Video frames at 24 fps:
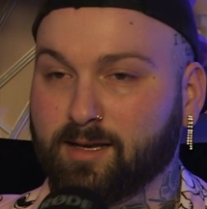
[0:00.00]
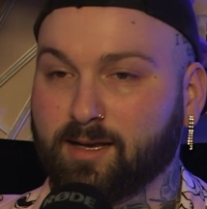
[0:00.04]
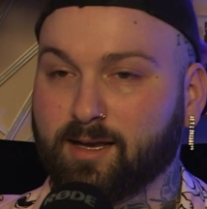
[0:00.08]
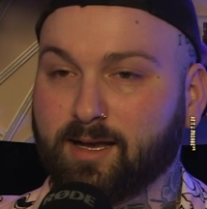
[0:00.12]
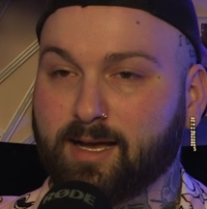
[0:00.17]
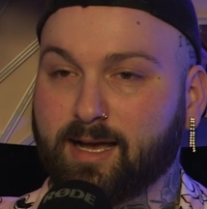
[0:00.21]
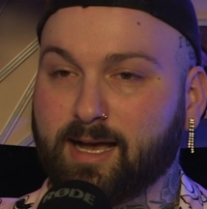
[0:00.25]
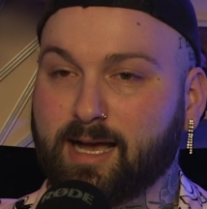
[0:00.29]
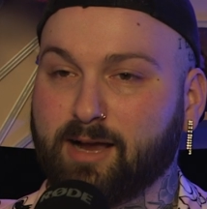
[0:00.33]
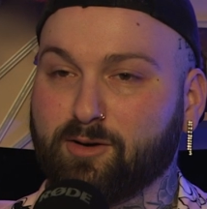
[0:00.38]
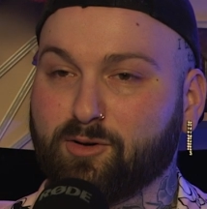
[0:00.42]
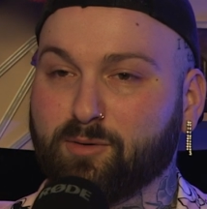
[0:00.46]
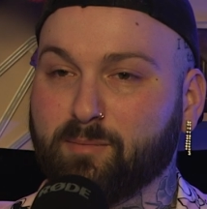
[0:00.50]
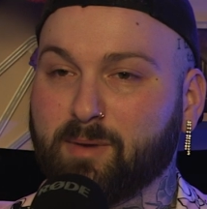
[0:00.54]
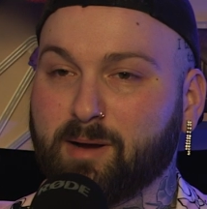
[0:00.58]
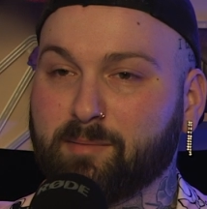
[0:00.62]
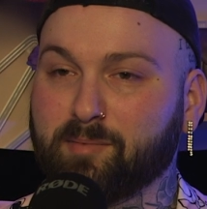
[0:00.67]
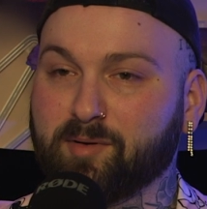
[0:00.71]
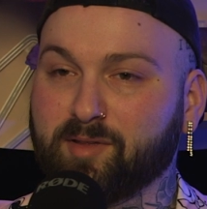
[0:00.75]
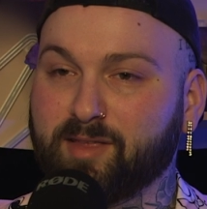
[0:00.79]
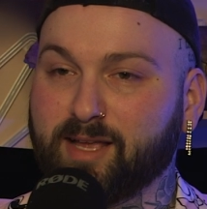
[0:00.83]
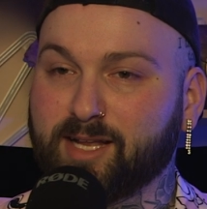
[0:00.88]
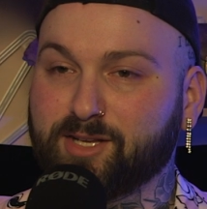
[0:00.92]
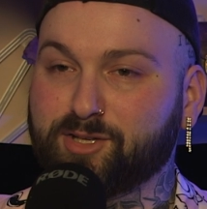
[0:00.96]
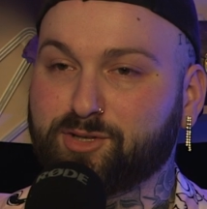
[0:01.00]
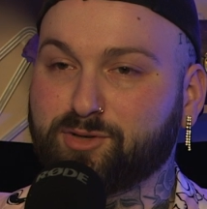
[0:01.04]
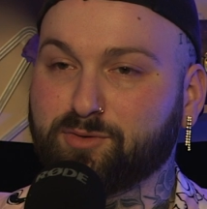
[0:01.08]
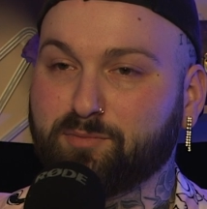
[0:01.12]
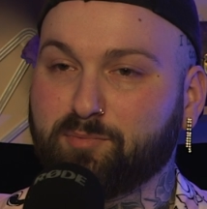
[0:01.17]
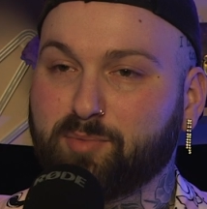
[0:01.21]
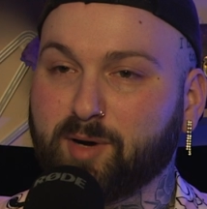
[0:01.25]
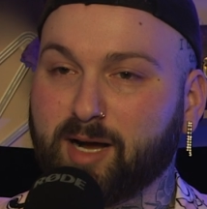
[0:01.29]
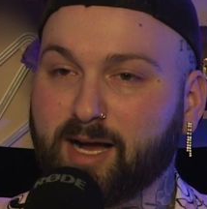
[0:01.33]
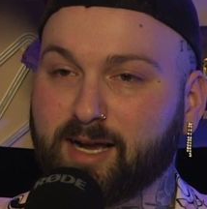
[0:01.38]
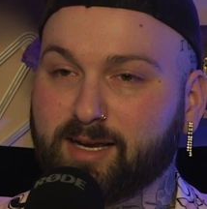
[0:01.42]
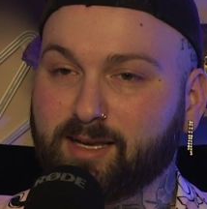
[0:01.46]
I remember that
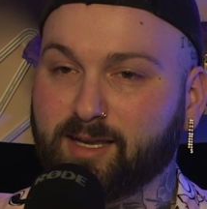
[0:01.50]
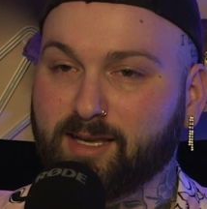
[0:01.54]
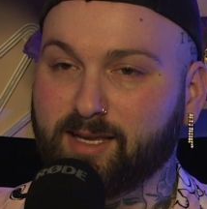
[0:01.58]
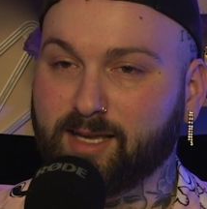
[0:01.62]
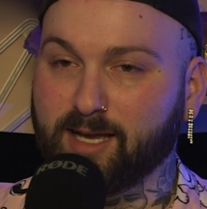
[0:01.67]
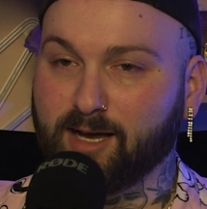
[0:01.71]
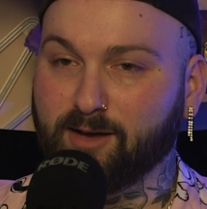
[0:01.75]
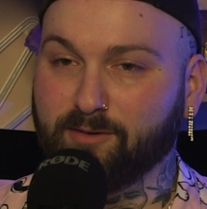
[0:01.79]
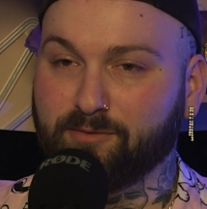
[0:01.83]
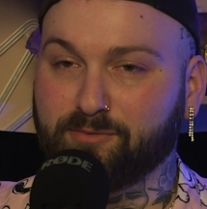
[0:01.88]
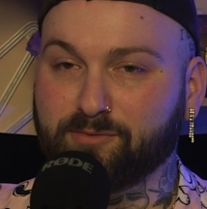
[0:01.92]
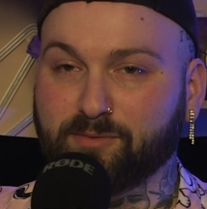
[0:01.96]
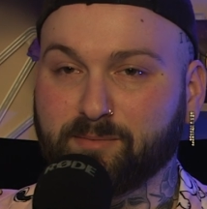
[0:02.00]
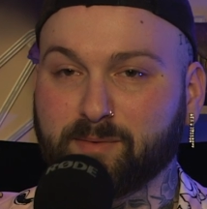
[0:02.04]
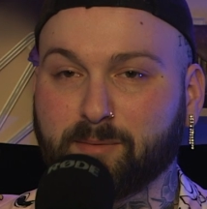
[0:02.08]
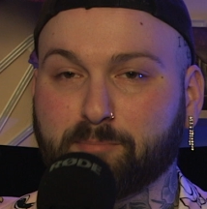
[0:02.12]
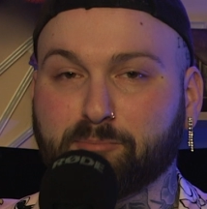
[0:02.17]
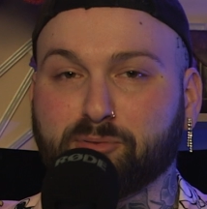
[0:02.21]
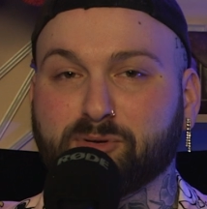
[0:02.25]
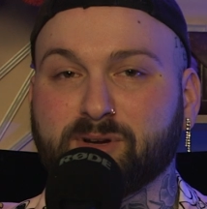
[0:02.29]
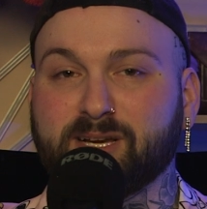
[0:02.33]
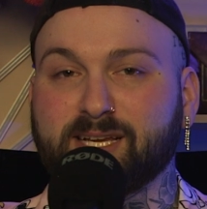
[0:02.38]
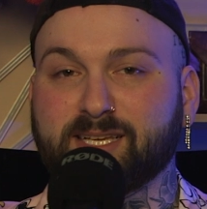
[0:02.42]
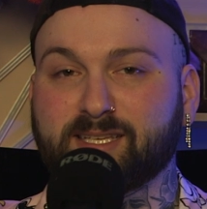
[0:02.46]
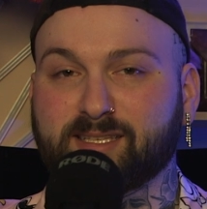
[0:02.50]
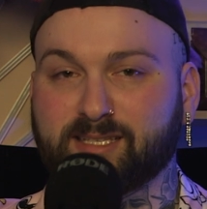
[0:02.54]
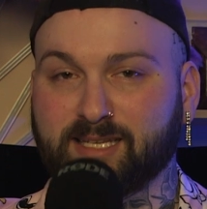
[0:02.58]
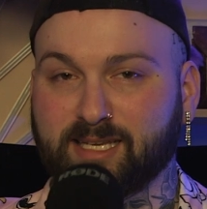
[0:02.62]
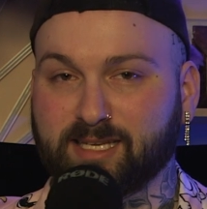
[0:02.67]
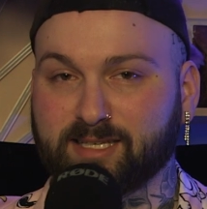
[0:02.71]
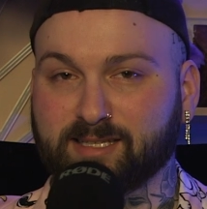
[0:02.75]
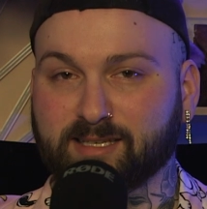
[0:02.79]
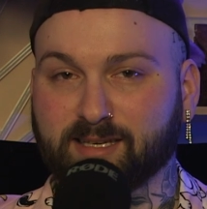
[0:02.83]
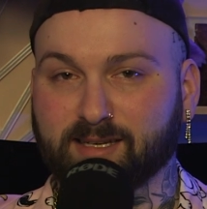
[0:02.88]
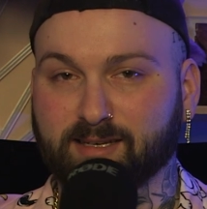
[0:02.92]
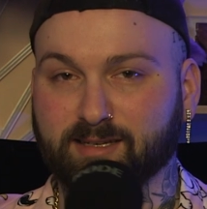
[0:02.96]
Chewbacca yell from the
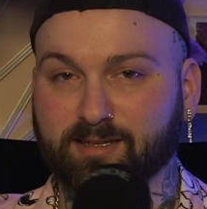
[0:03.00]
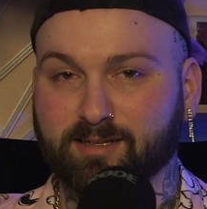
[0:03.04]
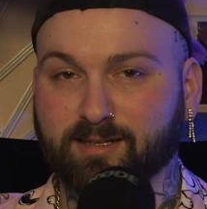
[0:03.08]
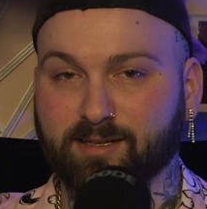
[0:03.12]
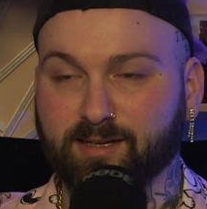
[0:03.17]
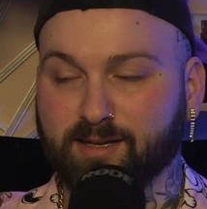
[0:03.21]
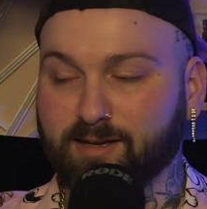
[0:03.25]
preseason.